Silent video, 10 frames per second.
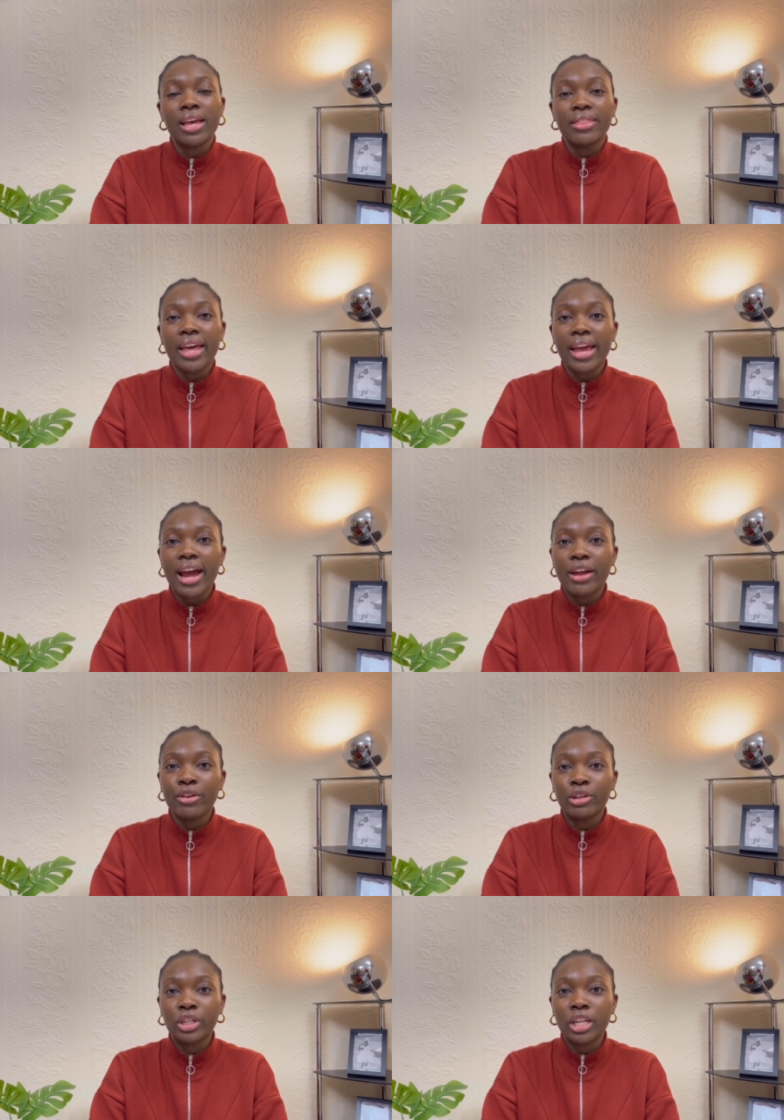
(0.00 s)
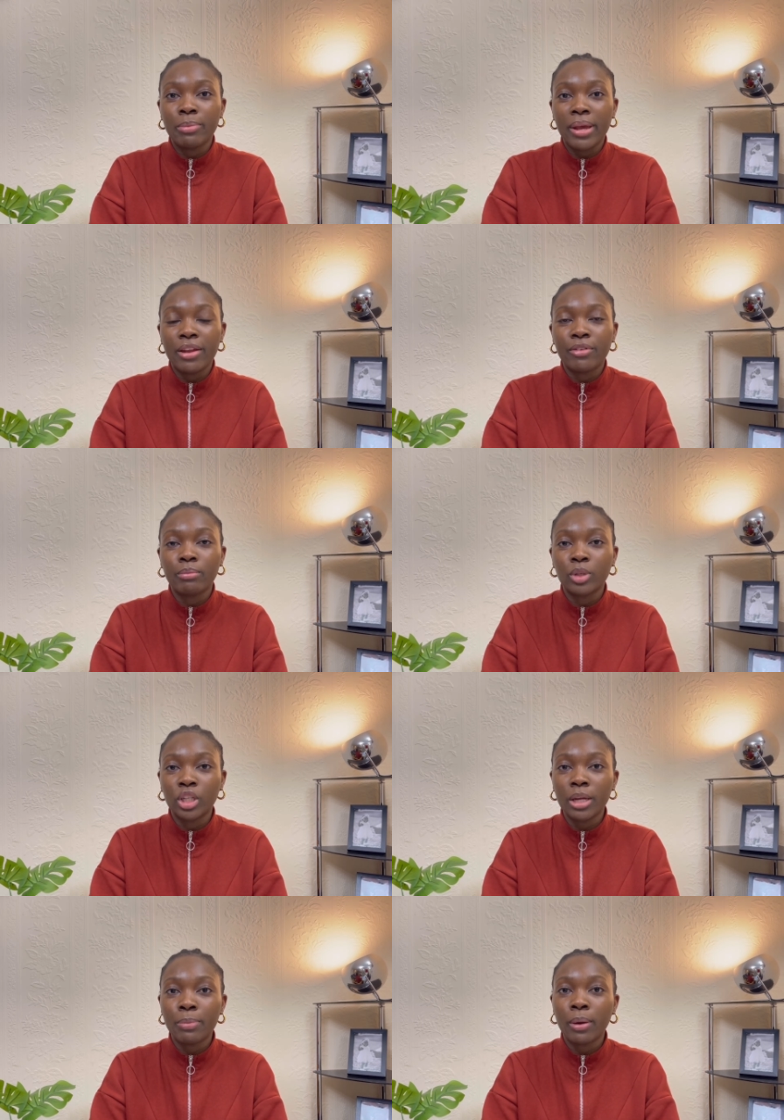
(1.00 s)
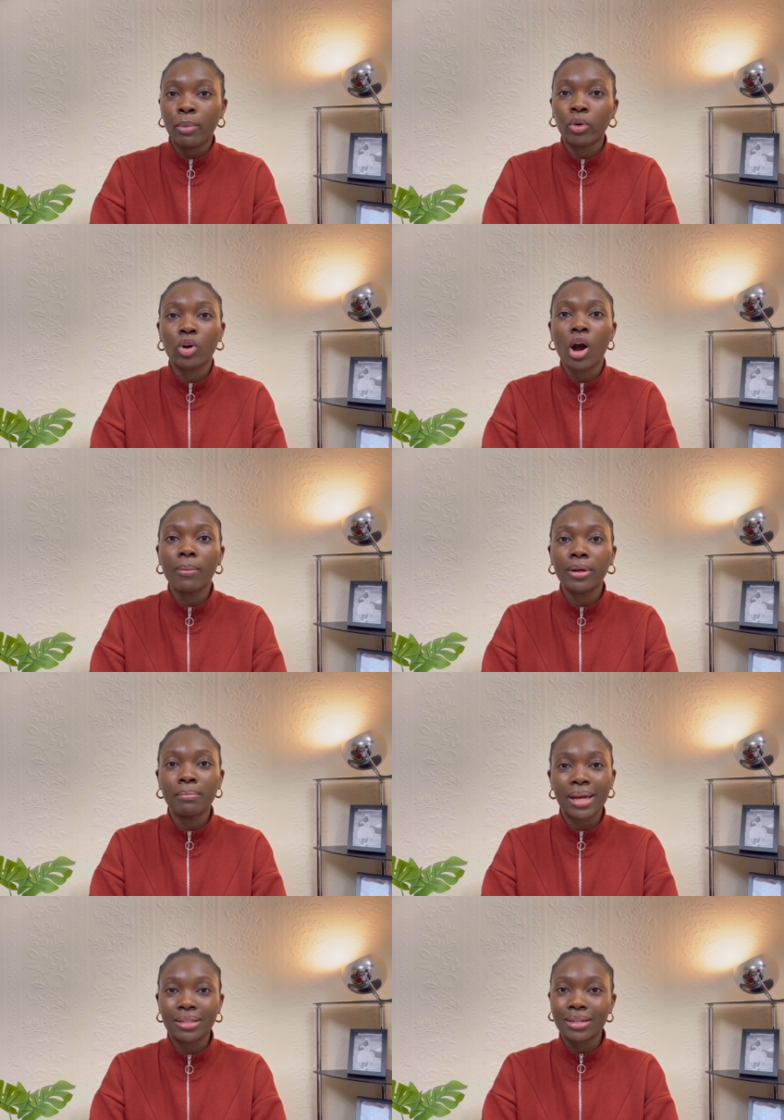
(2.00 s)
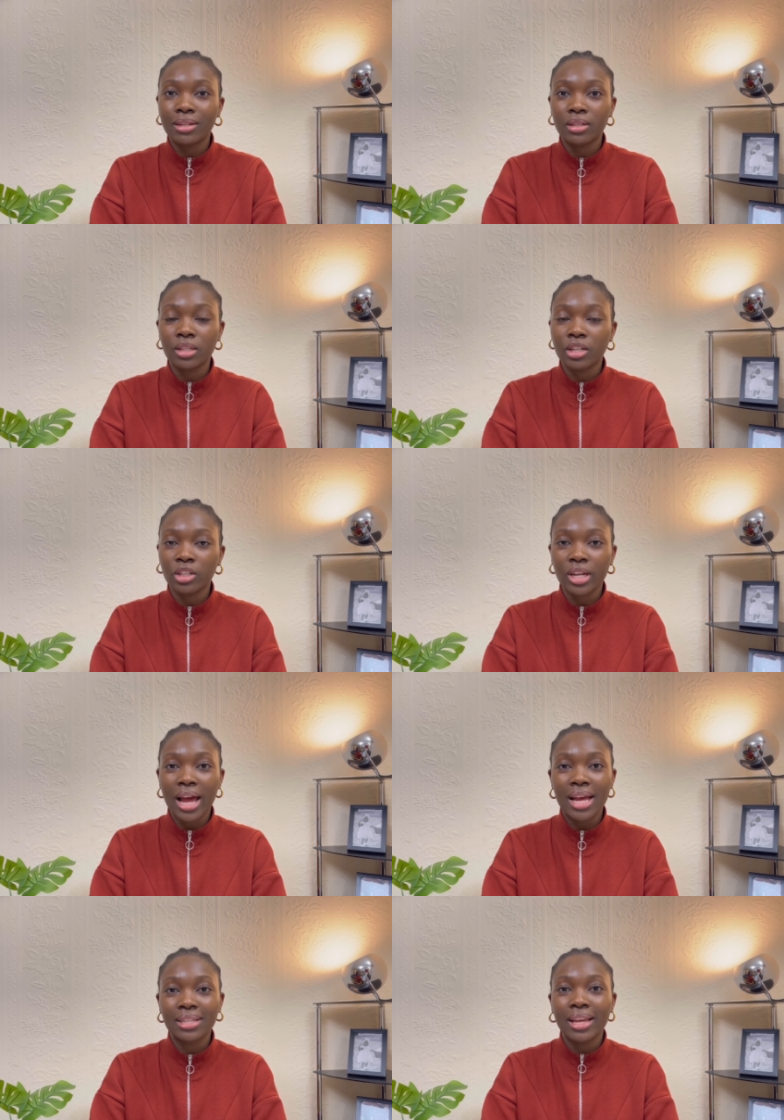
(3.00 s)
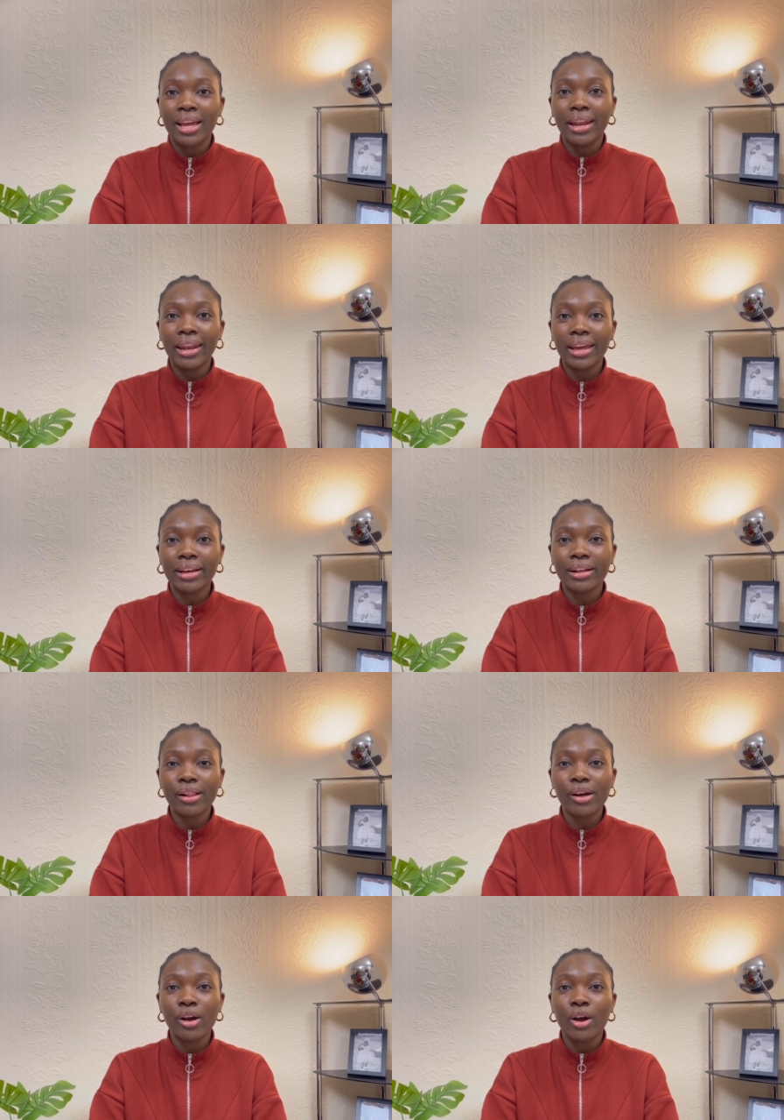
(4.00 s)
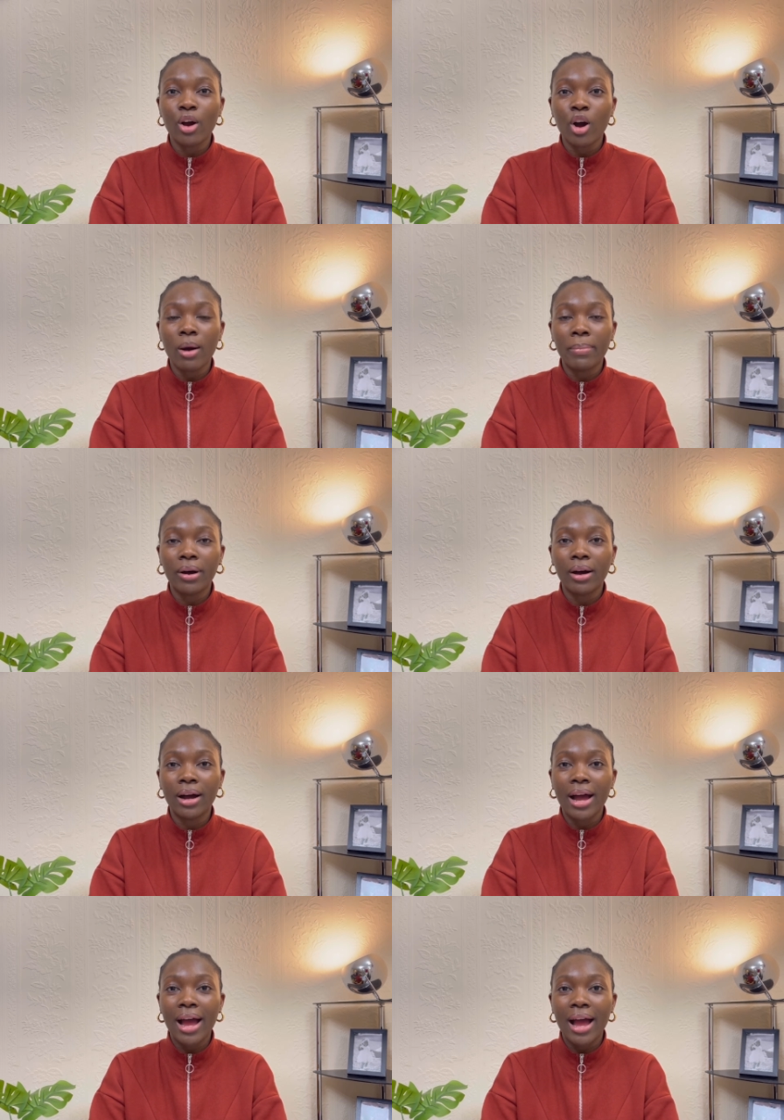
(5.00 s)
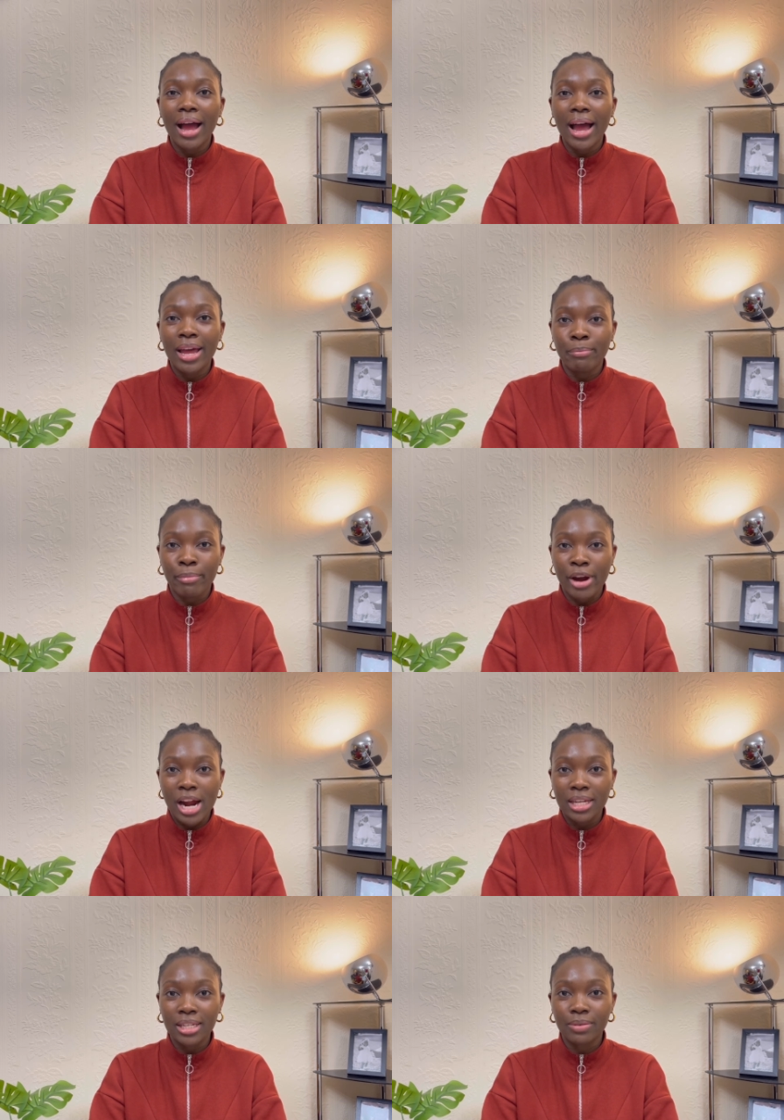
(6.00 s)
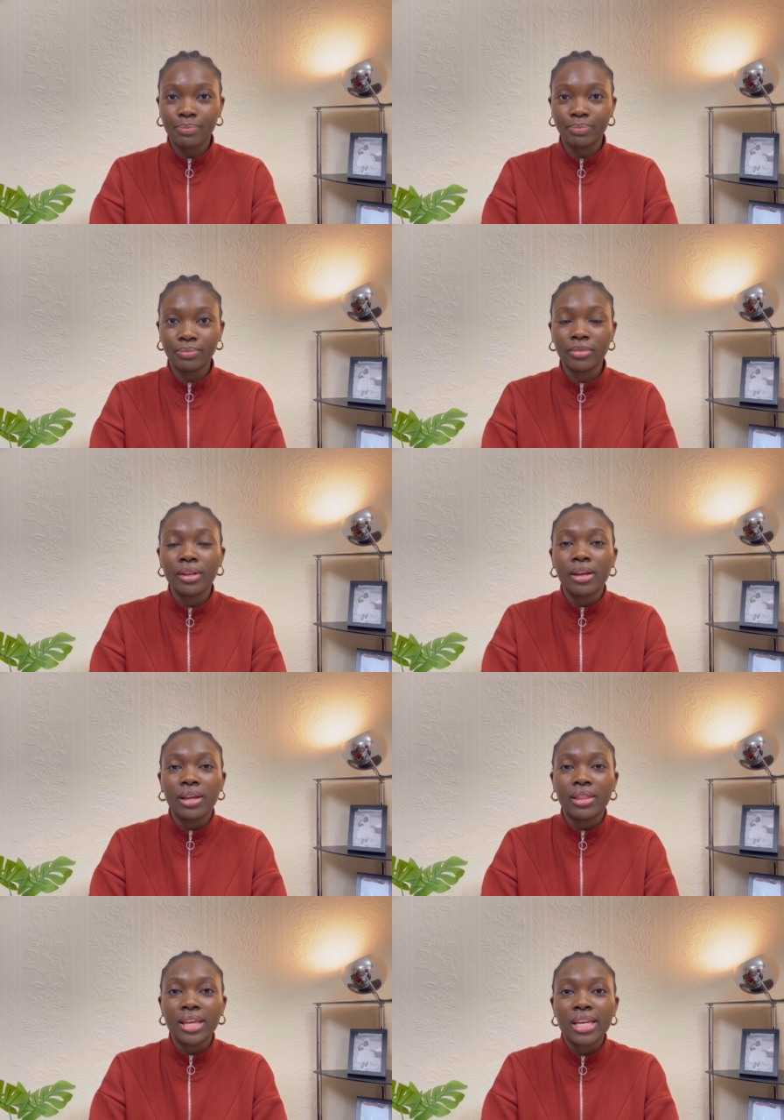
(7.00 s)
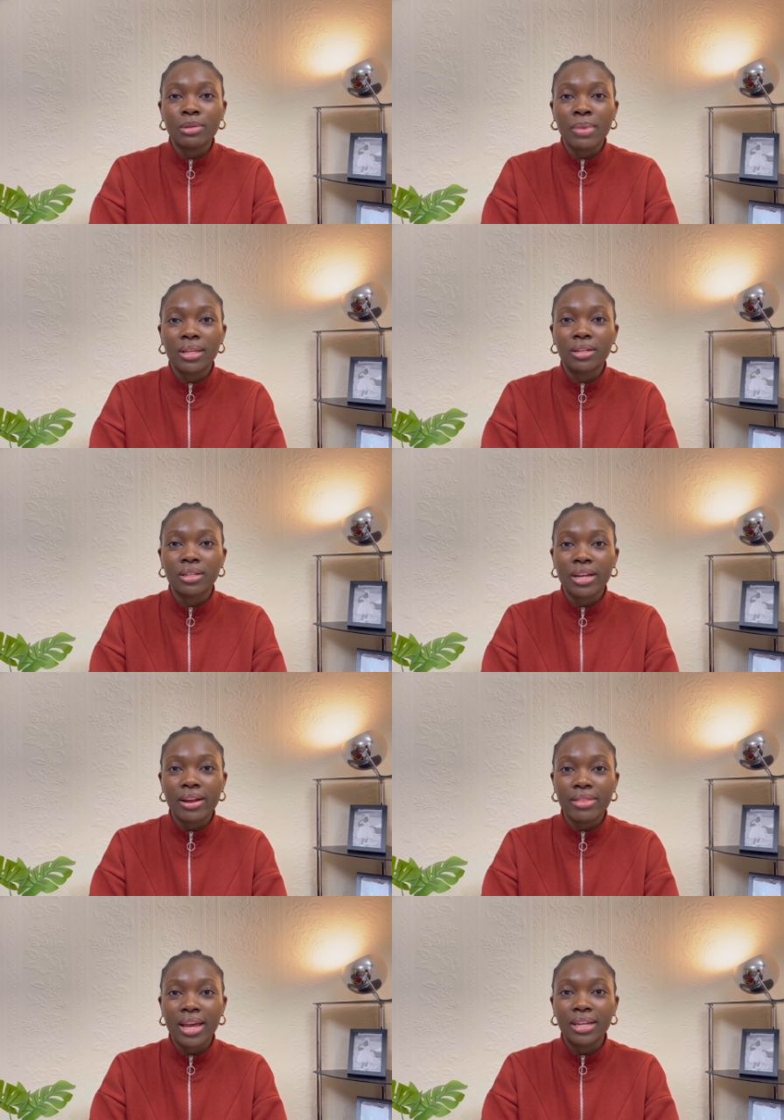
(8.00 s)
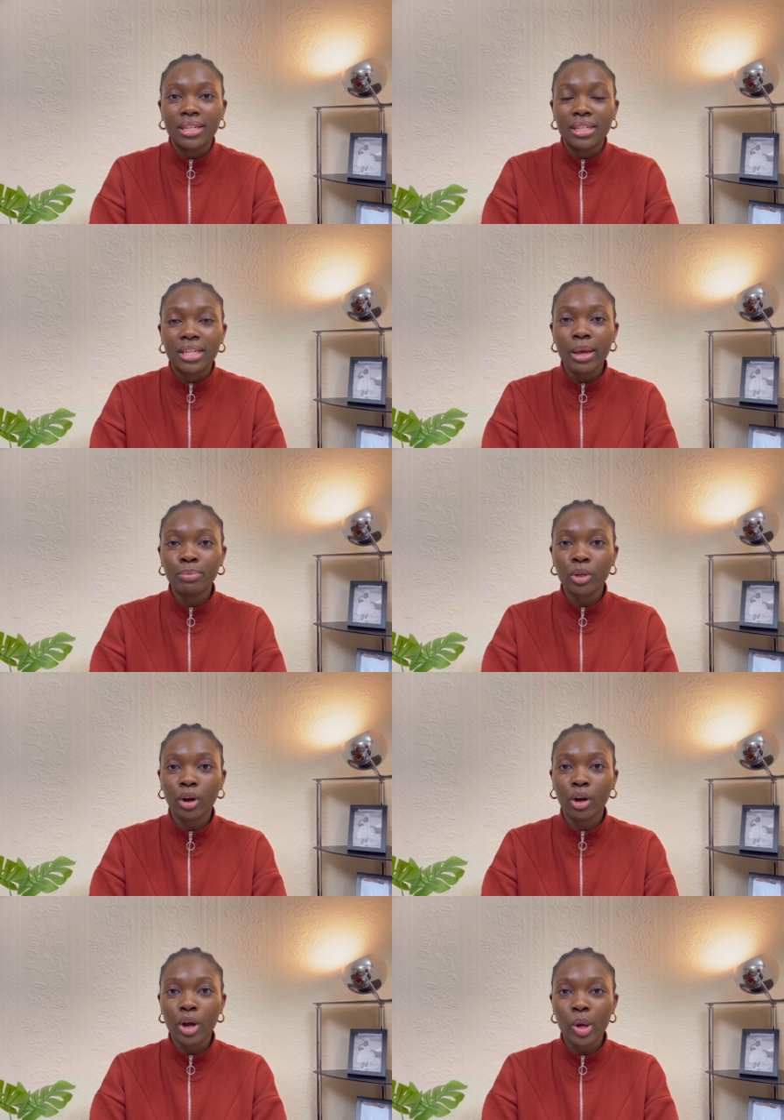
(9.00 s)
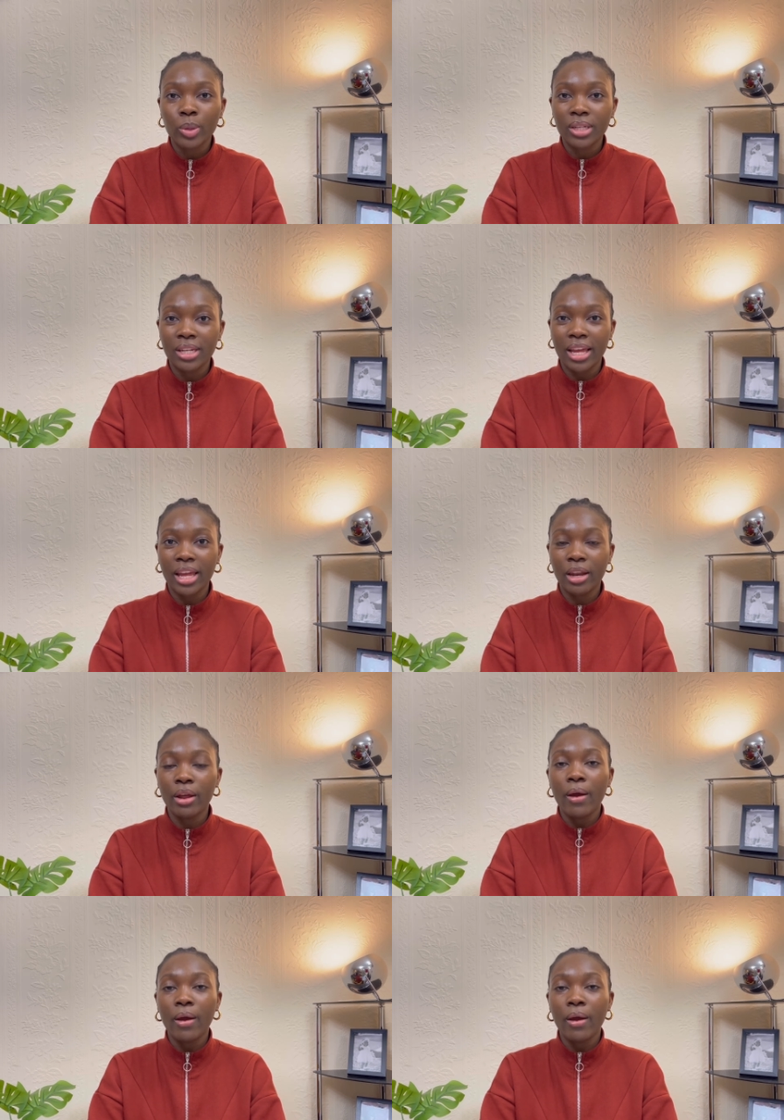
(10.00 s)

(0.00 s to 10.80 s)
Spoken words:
they are usually made from cheaper, more common metals such as nickel, copper, and brass. These metals are then dipped or coated in